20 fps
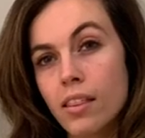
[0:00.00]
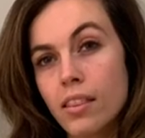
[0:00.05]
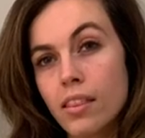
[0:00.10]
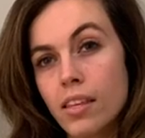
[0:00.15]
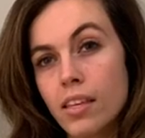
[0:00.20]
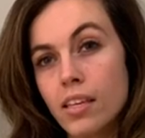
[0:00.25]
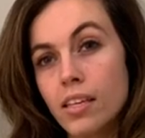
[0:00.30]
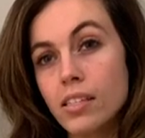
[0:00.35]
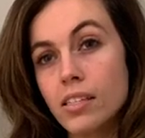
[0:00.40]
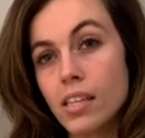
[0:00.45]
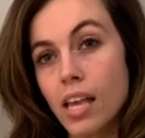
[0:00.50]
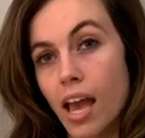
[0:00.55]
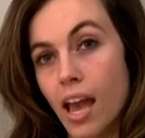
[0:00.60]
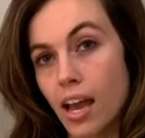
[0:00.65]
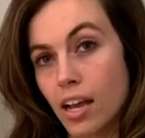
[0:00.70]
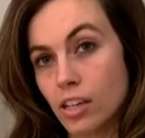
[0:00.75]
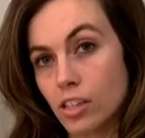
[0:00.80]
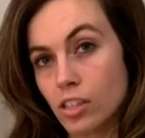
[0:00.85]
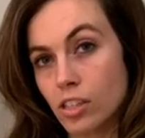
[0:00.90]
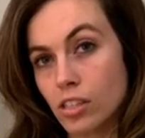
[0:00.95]
These
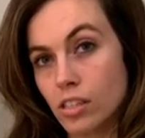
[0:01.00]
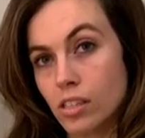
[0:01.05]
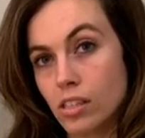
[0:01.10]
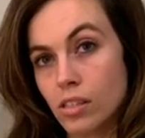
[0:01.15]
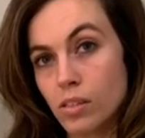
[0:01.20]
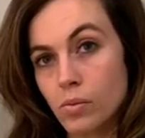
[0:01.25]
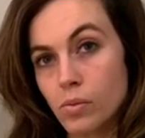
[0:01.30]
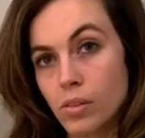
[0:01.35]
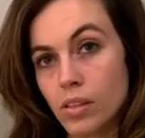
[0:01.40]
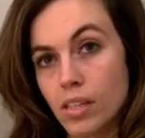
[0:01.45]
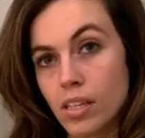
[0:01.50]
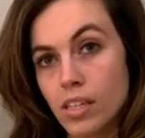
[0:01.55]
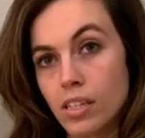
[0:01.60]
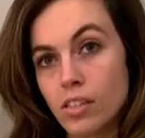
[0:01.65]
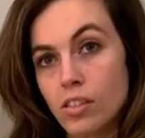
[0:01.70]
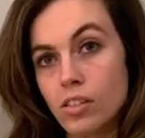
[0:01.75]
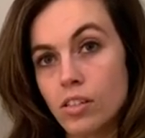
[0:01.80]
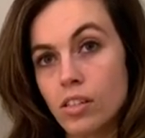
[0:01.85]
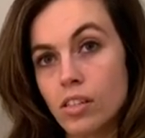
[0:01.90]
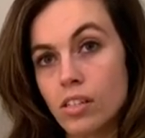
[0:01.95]
actions would lead
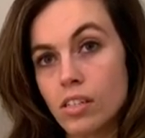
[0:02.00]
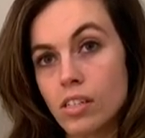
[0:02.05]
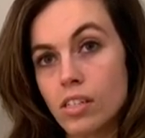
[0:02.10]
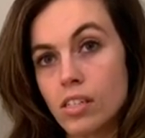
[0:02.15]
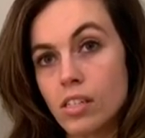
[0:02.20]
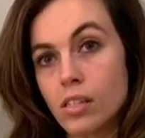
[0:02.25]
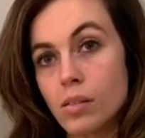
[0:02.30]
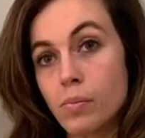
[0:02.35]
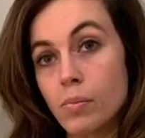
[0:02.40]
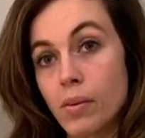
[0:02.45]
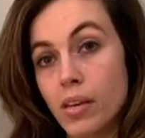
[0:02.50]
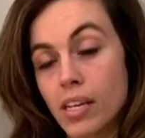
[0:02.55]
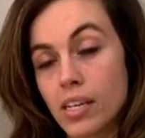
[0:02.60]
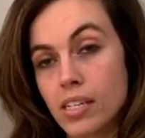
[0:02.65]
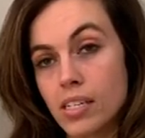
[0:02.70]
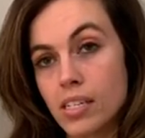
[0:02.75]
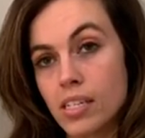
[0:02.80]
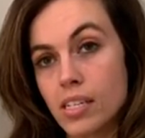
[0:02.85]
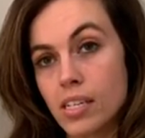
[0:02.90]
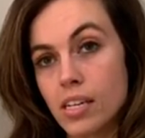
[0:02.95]
to the
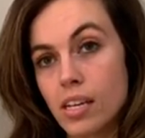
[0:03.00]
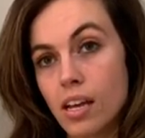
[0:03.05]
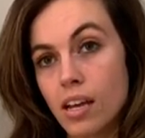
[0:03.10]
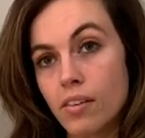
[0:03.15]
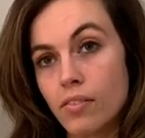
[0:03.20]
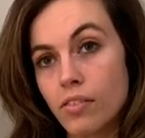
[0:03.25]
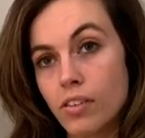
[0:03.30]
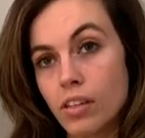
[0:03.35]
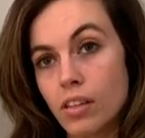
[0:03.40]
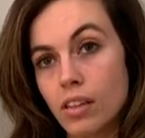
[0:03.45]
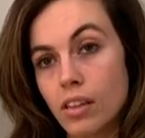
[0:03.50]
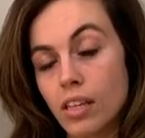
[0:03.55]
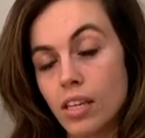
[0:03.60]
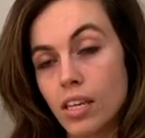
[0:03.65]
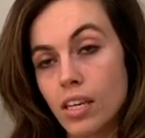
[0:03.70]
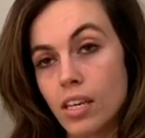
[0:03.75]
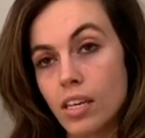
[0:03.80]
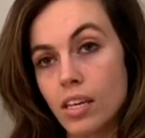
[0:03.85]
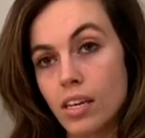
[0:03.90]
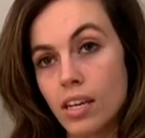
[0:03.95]
disbanding of the
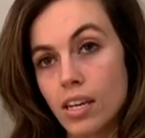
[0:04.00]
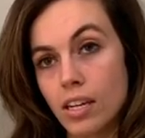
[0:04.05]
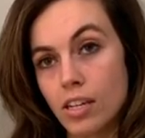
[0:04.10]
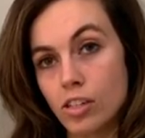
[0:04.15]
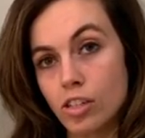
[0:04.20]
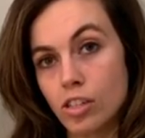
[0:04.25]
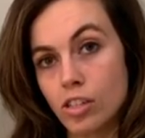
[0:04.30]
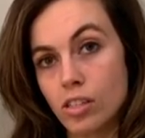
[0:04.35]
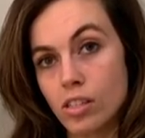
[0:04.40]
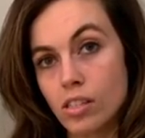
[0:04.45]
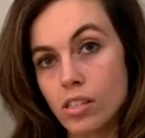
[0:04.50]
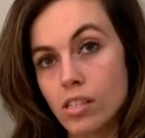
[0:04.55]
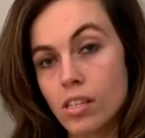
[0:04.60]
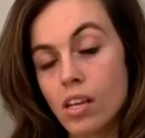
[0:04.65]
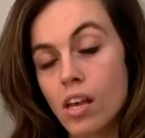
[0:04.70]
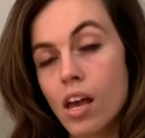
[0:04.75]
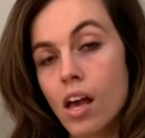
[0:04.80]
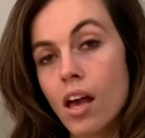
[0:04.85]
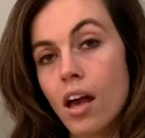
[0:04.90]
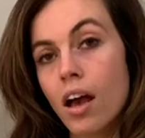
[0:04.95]
League Nations
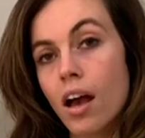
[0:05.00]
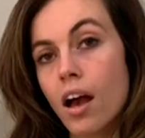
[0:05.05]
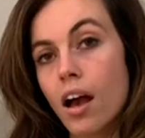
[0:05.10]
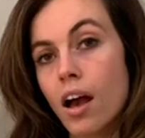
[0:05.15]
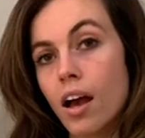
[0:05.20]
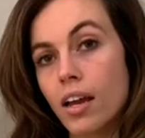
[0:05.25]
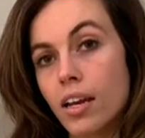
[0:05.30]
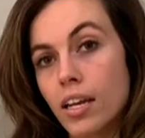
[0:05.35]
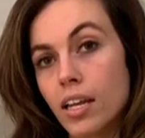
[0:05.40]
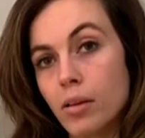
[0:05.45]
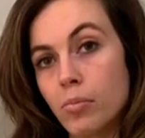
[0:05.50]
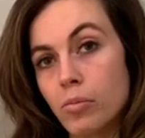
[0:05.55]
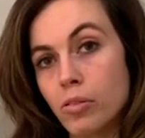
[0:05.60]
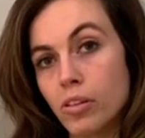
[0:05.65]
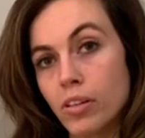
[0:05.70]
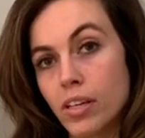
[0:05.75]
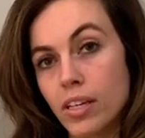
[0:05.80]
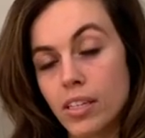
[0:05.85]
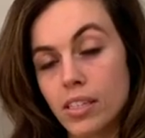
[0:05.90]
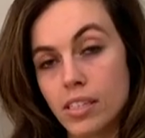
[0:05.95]
on
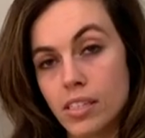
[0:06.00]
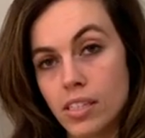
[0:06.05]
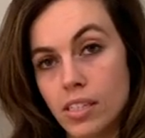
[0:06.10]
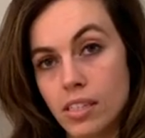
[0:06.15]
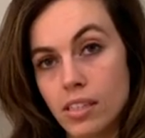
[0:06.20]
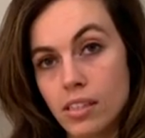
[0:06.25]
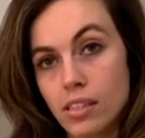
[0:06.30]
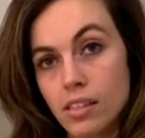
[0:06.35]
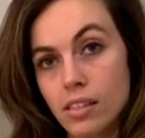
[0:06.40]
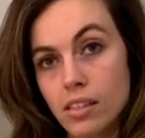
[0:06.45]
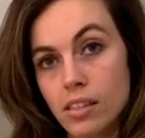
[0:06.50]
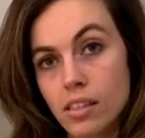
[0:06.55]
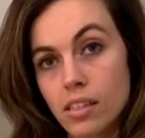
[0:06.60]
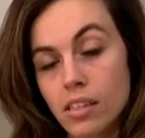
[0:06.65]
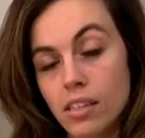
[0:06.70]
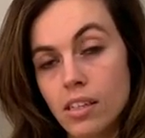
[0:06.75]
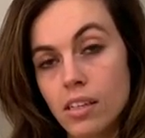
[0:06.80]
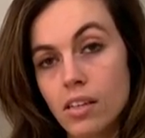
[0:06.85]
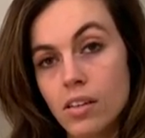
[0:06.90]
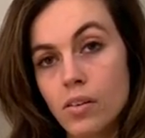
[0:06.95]
April 18,
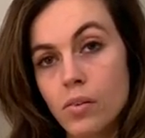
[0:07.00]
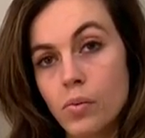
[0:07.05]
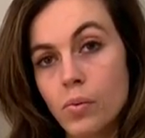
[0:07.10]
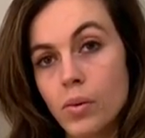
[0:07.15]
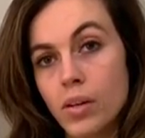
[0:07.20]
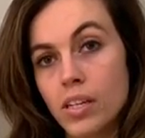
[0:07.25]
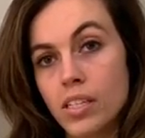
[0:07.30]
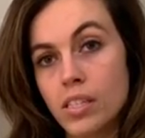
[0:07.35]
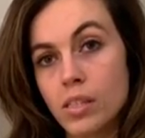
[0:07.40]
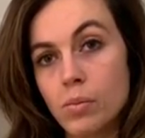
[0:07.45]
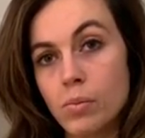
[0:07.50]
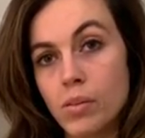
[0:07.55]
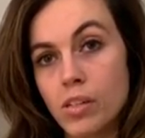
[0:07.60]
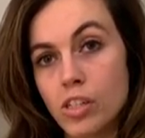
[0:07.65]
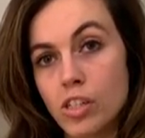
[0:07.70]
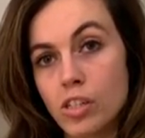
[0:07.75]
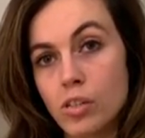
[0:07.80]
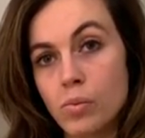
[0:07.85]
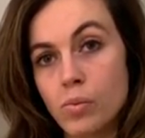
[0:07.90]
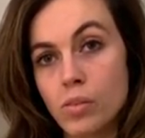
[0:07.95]
when its
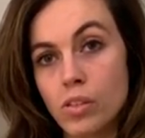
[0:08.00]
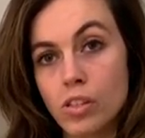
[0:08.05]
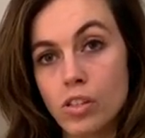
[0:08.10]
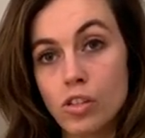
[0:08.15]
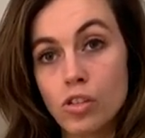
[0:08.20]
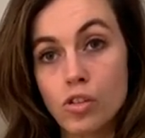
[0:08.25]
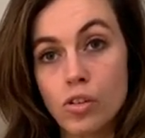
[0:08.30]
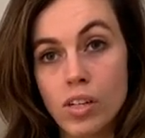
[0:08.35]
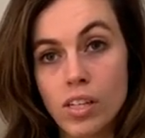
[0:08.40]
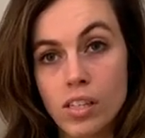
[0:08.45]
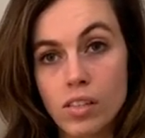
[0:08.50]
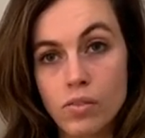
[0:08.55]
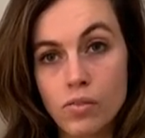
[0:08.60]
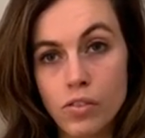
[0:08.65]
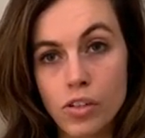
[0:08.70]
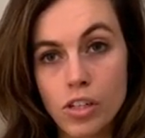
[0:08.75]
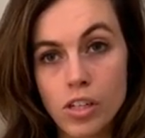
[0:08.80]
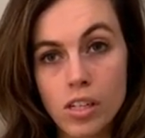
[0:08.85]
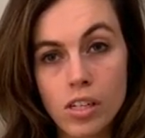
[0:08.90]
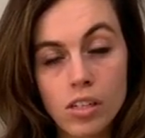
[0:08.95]
mission was
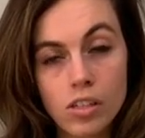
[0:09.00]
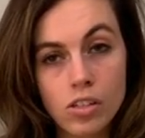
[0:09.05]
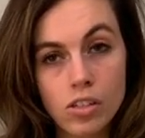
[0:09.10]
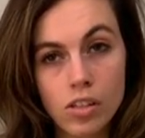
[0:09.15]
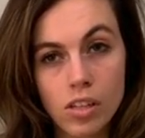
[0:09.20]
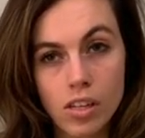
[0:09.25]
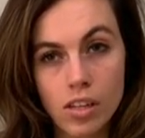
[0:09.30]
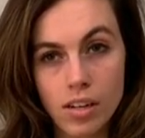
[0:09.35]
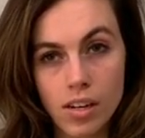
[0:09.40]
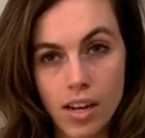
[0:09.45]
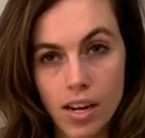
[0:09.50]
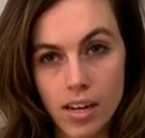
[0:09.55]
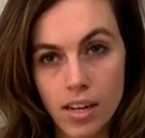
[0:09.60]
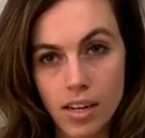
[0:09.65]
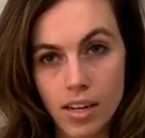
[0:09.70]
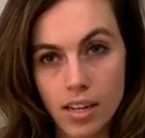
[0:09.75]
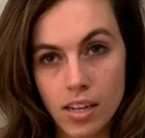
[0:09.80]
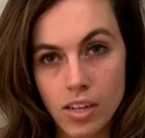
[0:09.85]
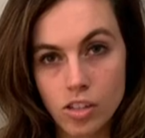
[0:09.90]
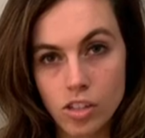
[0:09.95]
transferred to the
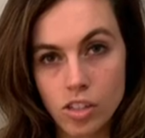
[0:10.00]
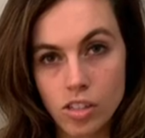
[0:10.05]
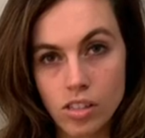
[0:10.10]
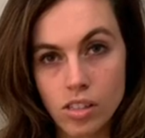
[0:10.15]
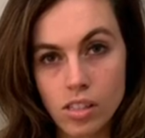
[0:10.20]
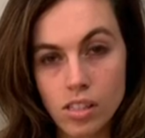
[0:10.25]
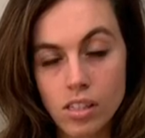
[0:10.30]
United Nations.